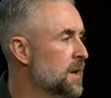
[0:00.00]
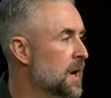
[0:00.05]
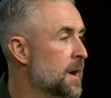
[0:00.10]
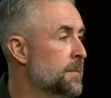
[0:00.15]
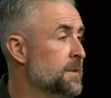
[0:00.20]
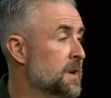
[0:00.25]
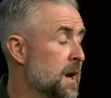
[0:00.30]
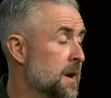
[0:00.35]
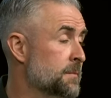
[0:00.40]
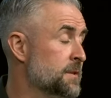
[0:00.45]

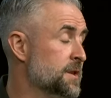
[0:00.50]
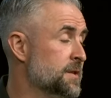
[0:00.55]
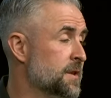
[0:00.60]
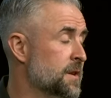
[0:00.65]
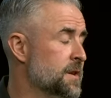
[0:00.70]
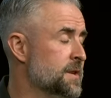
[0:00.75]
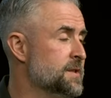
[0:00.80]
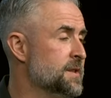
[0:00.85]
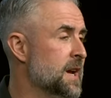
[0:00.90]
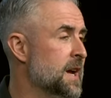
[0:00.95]
I'm, I'm just
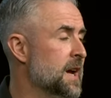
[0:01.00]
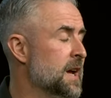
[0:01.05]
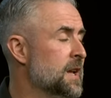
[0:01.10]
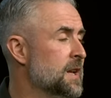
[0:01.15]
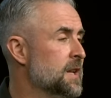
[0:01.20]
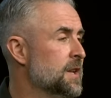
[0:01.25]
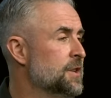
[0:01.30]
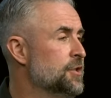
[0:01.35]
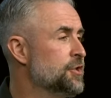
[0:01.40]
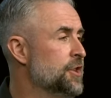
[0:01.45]
going to say
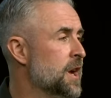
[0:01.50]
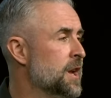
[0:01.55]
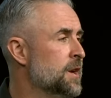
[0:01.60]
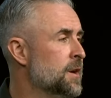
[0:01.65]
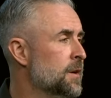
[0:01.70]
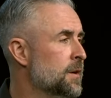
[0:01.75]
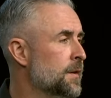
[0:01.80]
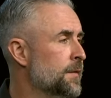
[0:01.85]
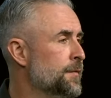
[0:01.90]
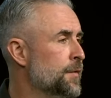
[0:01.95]
it.
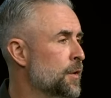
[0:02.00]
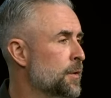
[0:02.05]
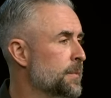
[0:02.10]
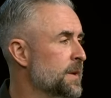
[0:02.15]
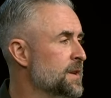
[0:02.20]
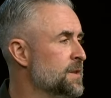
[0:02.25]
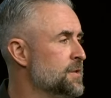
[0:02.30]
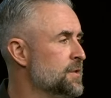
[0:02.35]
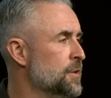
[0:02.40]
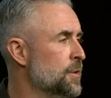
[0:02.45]
Gender
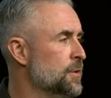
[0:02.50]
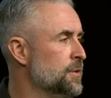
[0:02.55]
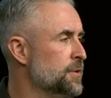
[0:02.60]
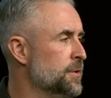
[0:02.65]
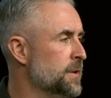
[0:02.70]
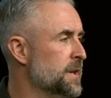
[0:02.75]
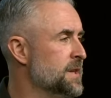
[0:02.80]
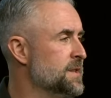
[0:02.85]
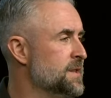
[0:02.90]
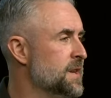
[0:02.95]
affirming
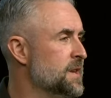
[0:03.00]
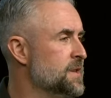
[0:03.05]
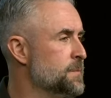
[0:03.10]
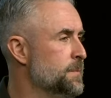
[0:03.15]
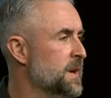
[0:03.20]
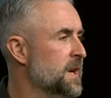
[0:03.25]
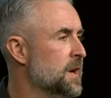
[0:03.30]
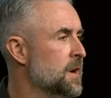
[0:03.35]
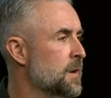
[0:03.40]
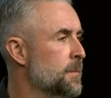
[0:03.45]
surgeries has
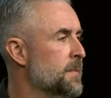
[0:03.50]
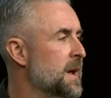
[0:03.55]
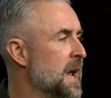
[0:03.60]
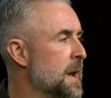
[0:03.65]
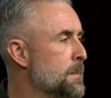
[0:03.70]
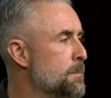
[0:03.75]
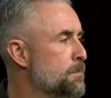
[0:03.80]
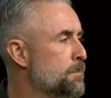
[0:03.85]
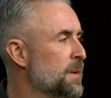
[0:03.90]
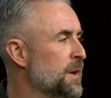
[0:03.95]
become
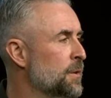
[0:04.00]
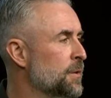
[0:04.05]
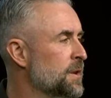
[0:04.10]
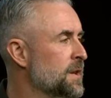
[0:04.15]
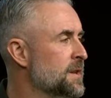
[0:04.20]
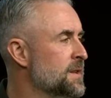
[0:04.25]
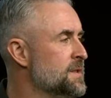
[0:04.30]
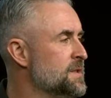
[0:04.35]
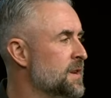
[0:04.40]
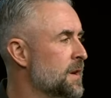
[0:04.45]
a
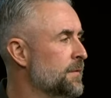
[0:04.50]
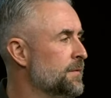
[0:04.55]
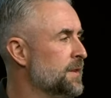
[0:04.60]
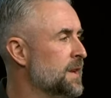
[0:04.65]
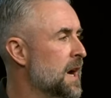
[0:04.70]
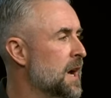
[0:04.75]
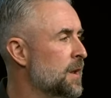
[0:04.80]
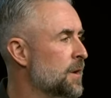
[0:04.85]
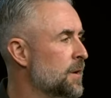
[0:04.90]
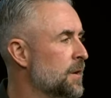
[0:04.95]
billions of
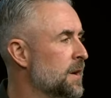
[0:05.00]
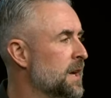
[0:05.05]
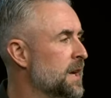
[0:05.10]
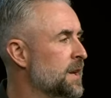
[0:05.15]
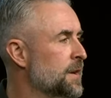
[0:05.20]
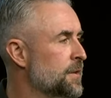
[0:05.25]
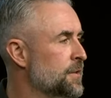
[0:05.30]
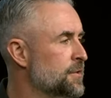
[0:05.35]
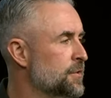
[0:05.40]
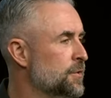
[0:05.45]
dollar
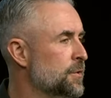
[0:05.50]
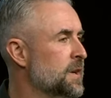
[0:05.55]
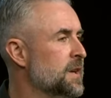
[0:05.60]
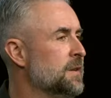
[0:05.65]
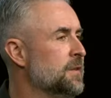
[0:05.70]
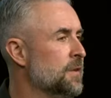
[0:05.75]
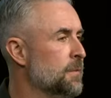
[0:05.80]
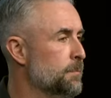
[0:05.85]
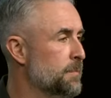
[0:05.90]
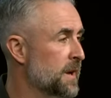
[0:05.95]
industry
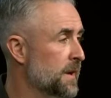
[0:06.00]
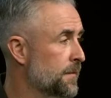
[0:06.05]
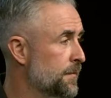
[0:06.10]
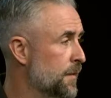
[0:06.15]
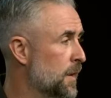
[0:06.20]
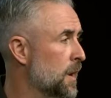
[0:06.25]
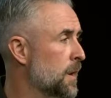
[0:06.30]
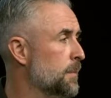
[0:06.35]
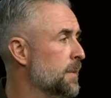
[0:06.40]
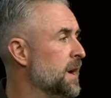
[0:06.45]
to big
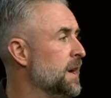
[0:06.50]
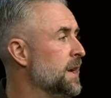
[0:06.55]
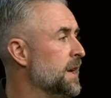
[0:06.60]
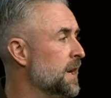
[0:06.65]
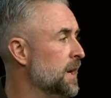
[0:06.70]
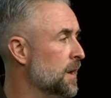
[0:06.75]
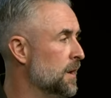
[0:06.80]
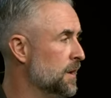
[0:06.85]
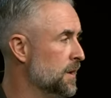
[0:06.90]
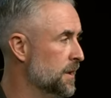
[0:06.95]
pharma
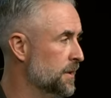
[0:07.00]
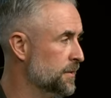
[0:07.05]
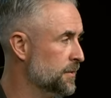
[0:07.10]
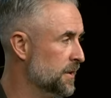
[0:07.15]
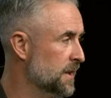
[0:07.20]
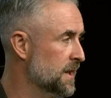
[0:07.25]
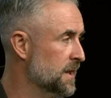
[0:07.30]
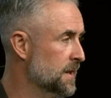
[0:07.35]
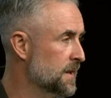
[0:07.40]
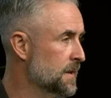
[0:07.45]
in our
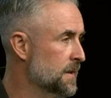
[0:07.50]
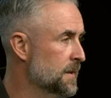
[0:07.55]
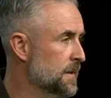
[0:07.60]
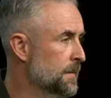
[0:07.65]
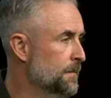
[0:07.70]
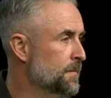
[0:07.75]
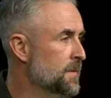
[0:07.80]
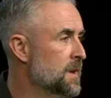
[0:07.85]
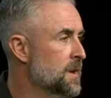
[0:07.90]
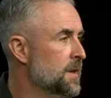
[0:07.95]
country.
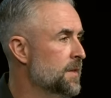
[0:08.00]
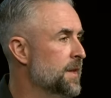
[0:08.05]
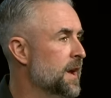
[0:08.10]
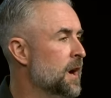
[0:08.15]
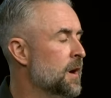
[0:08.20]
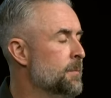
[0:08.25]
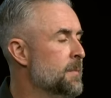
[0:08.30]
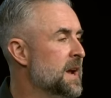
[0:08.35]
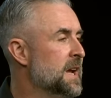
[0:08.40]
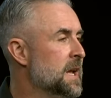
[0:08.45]
They
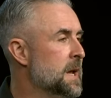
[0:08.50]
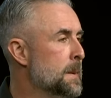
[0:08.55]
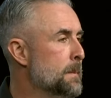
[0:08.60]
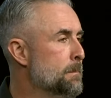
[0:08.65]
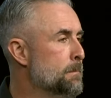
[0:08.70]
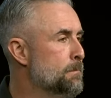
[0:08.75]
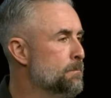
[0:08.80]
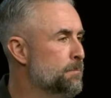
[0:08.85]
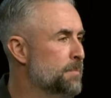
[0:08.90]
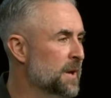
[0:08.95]
are making
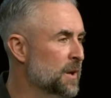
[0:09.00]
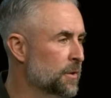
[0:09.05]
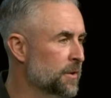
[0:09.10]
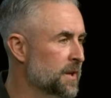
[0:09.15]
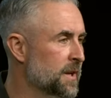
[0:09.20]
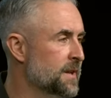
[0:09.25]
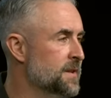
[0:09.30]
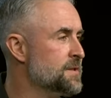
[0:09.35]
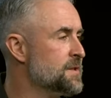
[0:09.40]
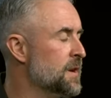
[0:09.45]

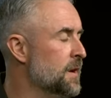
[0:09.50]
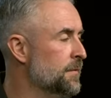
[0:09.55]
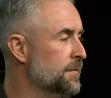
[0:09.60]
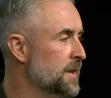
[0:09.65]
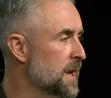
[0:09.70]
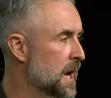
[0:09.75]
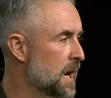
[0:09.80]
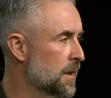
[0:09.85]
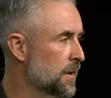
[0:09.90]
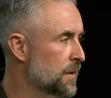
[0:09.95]
billions of
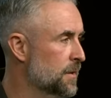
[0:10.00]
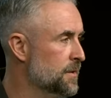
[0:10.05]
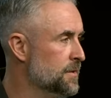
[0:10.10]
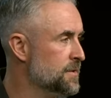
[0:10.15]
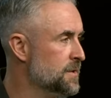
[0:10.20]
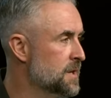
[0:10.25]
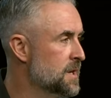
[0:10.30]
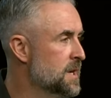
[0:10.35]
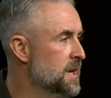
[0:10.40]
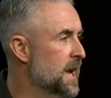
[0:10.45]

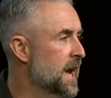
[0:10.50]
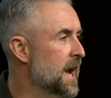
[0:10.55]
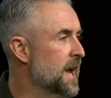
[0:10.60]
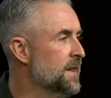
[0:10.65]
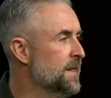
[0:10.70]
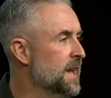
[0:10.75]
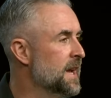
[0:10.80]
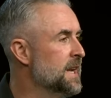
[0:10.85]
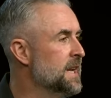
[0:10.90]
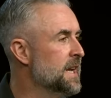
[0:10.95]
dollars
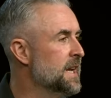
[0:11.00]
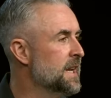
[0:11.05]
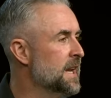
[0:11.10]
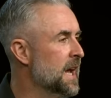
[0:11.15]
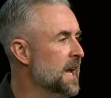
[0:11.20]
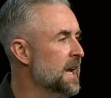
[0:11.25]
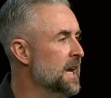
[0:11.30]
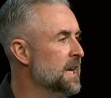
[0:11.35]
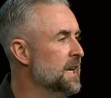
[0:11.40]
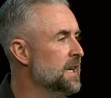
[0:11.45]
and they need
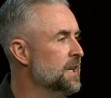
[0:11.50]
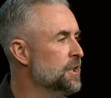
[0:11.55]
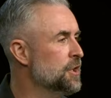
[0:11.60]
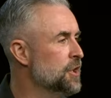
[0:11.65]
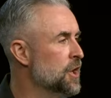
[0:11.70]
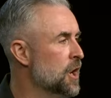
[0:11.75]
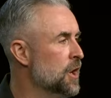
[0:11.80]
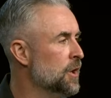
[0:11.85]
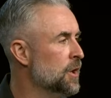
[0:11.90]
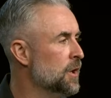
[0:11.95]
a
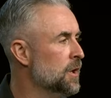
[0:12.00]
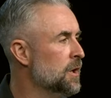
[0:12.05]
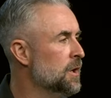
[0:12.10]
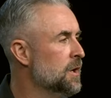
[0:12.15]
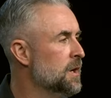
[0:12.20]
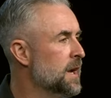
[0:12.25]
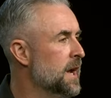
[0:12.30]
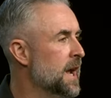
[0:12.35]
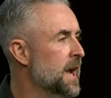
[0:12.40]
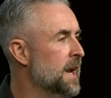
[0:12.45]

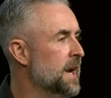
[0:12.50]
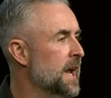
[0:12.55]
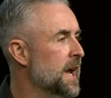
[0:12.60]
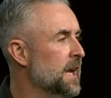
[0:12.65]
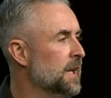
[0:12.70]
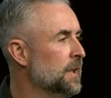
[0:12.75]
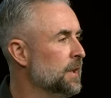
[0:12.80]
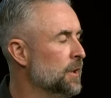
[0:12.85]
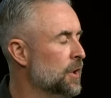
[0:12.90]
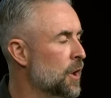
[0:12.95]
younger and
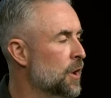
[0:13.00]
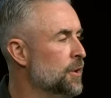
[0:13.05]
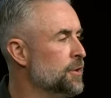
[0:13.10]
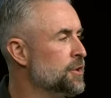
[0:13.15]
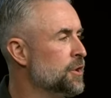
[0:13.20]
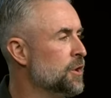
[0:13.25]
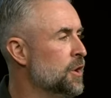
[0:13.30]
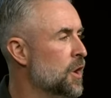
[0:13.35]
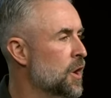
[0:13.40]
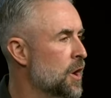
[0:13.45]
a
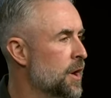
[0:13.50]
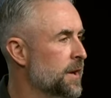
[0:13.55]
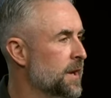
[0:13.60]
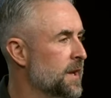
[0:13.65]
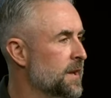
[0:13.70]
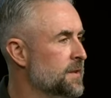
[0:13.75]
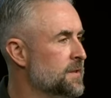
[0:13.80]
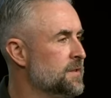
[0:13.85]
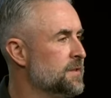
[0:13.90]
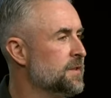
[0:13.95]
larger
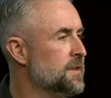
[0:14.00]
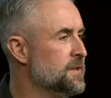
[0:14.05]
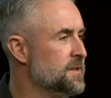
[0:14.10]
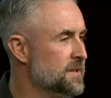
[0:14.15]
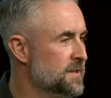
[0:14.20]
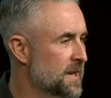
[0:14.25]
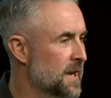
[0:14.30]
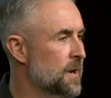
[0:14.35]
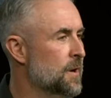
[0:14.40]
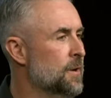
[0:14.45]
audience to
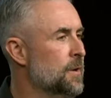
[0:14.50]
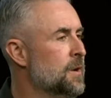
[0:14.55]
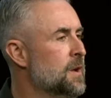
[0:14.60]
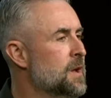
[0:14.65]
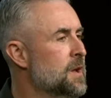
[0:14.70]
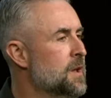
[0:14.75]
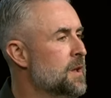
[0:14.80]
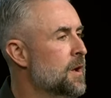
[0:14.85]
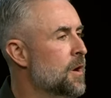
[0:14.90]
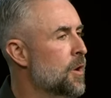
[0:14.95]
sell
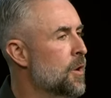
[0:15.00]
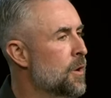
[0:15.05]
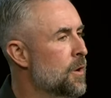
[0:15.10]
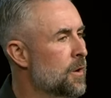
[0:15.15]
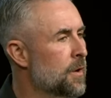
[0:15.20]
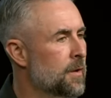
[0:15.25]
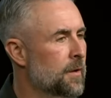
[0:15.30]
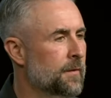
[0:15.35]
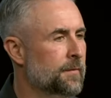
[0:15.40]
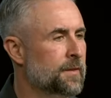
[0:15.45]

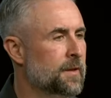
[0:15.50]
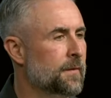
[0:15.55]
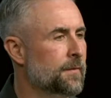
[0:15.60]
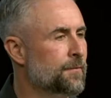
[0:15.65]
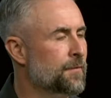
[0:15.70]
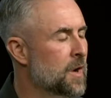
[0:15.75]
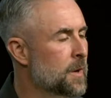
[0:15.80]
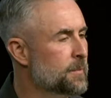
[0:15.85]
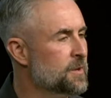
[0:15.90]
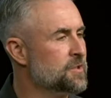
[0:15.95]
all of the
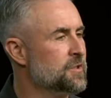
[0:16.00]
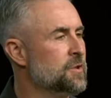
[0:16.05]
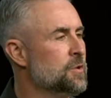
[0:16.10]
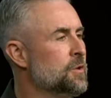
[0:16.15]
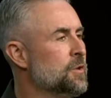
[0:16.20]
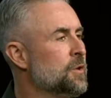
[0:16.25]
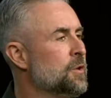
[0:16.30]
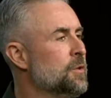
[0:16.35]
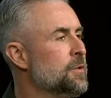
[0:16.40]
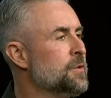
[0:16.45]

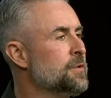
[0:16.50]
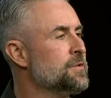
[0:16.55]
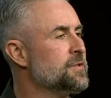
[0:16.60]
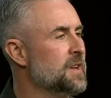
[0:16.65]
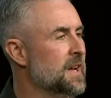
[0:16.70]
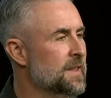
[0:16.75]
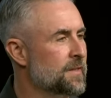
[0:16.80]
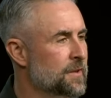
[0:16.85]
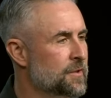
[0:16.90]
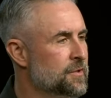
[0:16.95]

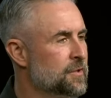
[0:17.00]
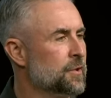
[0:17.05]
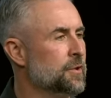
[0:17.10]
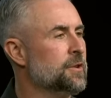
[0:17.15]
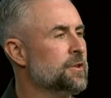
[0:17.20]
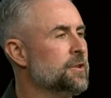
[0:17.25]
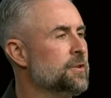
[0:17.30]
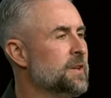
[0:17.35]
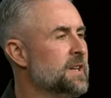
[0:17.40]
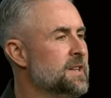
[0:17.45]
pharmaceuticals and the
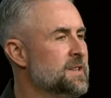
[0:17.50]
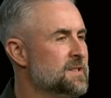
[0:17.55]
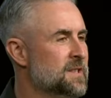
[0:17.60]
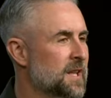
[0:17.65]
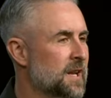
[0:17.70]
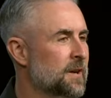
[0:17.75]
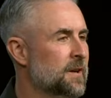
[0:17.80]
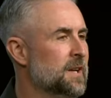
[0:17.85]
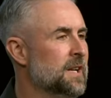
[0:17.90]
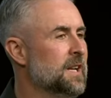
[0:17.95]
surgeries
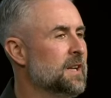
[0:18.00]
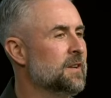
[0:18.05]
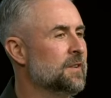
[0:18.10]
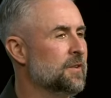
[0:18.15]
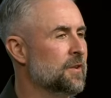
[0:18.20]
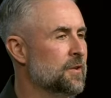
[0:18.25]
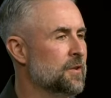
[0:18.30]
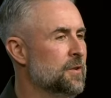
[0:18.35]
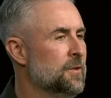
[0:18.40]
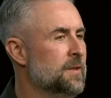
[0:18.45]
that are needed
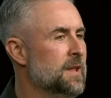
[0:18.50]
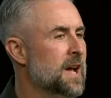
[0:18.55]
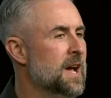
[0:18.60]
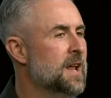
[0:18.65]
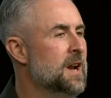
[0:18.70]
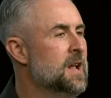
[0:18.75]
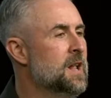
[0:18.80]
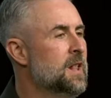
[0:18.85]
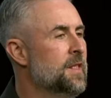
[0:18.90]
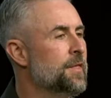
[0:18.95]
to do
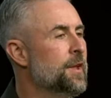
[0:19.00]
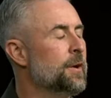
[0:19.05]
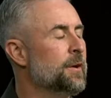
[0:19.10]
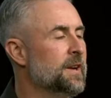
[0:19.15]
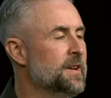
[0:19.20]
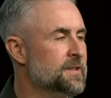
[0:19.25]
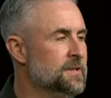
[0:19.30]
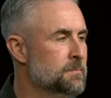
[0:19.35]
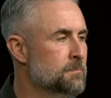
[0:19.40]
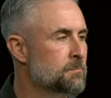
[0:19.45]
that. There
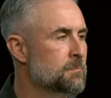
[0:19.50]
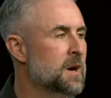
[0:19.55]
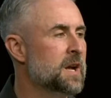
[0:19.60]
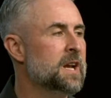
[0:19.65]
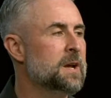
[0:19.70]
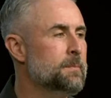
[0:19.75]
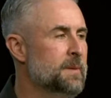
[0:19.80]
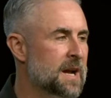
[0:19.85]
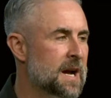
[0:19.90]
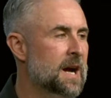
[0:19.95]
is
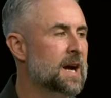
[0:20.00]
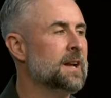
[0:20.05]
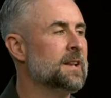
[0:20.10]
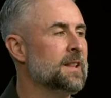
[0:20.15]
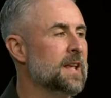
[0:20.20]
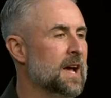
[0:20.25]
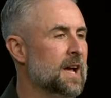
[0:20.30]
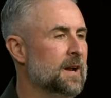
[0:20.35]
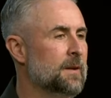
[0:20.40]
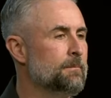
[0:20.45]
money
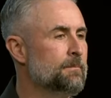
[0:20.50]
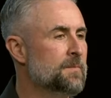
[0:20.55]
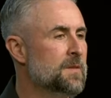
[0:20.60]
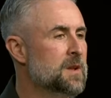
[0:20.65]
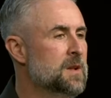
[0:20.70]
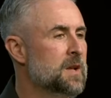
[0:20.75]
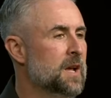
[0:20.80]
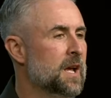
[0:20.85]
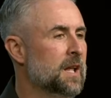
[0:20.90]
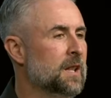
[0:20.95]
behind that.
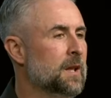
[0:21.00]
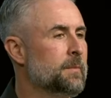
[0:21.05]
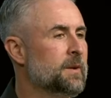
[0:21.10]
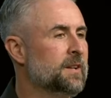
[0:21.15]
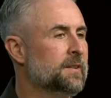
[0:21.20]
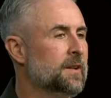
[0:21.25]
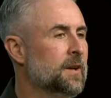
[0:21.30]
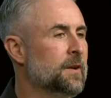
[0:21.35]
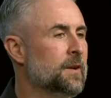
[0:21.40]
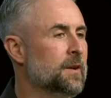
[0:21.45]
And let
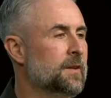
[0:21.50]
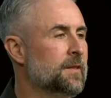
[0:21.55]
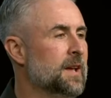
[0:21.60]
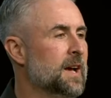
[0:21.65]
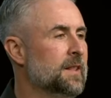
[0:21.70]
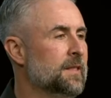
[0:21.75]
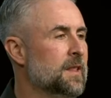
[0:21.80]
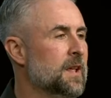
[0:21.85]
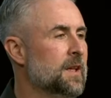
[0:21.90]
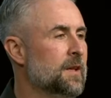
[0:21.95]
me tell you
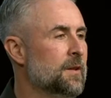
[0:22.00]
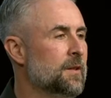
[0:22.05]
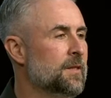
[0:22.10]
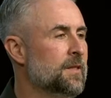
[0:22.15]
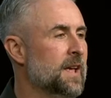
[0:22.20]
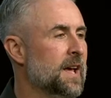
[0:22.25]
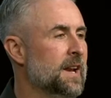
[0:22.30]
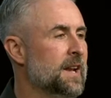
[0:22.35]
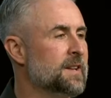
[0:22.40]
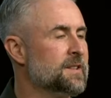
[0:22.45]
that, uh,
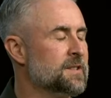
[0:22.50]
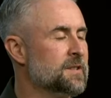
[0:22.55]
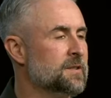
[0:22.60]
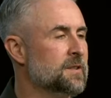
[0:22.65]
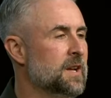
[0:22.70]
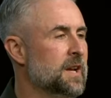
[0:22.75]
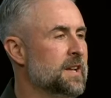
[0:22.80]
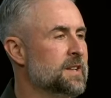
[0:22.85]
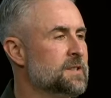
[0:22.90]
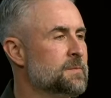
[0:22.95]
that
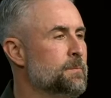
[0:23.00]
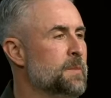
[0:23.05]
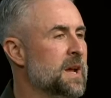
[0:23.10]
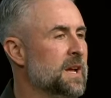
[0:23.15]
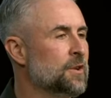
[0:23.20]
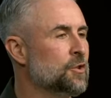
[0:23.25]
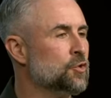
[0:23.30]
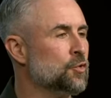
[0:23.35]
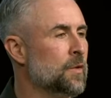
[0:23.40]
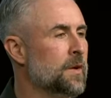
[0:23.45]
it's, it's
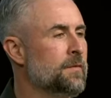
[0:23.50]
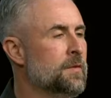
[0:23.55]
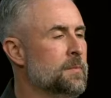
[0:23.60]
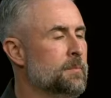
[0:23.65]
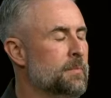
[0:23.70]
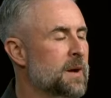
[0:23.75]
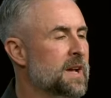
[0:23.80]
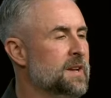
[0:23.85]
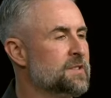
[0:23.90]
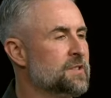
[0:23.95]
being
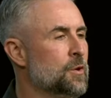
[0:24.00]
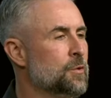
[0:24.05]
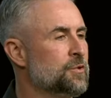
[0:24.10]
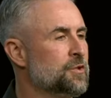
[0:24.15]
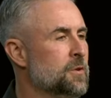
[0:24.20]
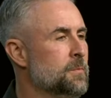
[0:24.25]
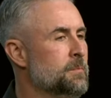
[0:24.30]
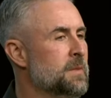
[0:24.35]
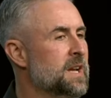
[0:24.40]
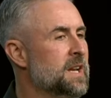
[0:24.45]
driven by
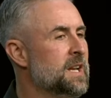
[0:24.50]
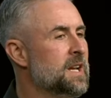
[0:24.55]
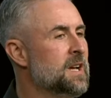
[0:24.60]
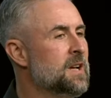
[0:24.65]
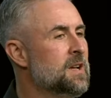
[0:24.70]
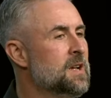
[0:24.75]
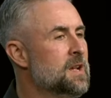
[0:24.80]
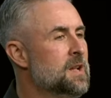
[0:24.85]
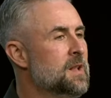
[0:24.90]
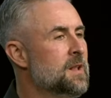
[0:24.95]
social media.